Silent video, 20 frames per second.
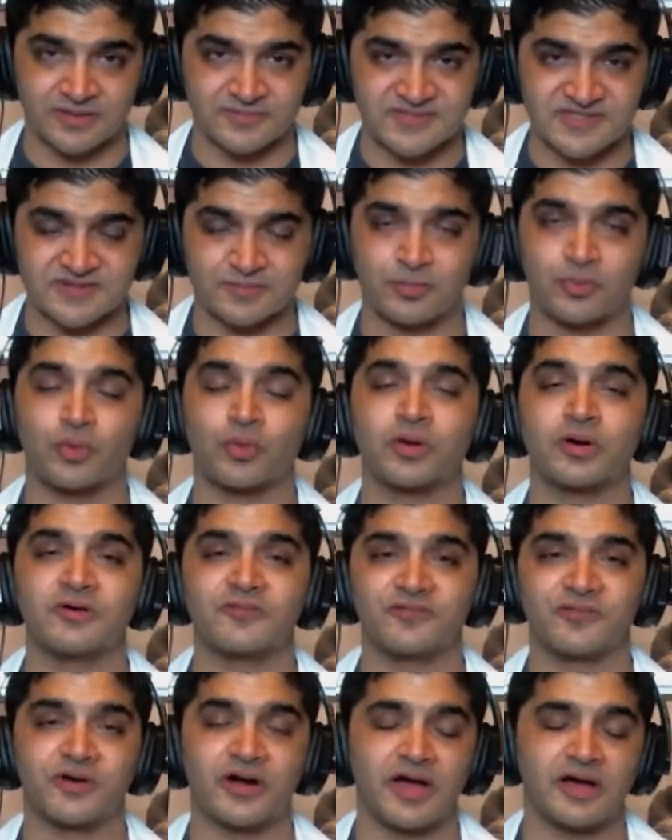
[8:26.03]

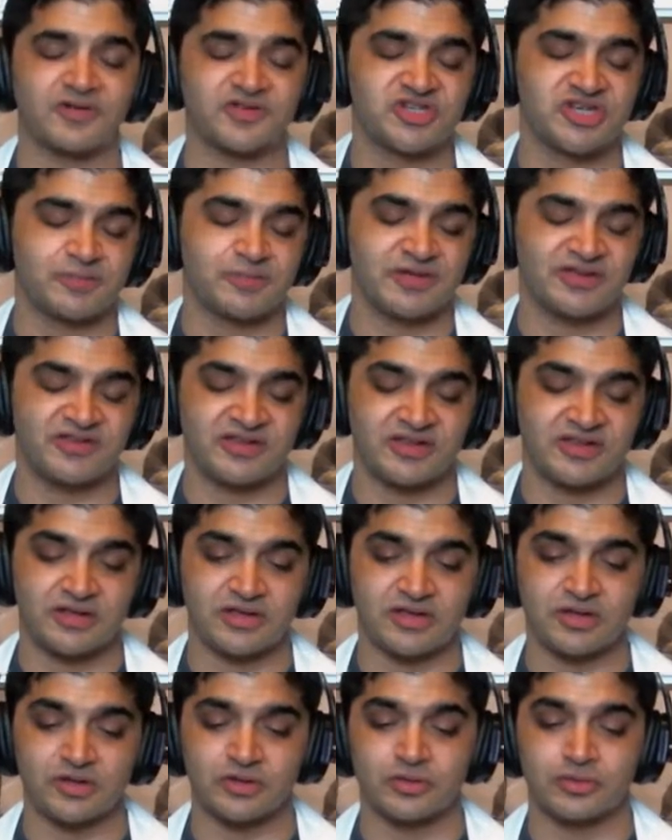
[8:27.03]
support for
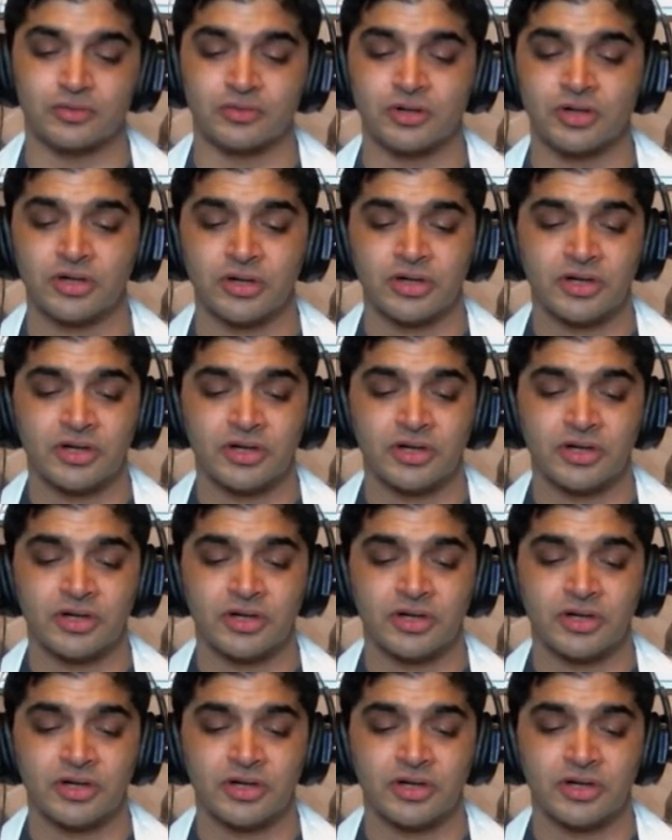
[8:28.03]
LGBTQ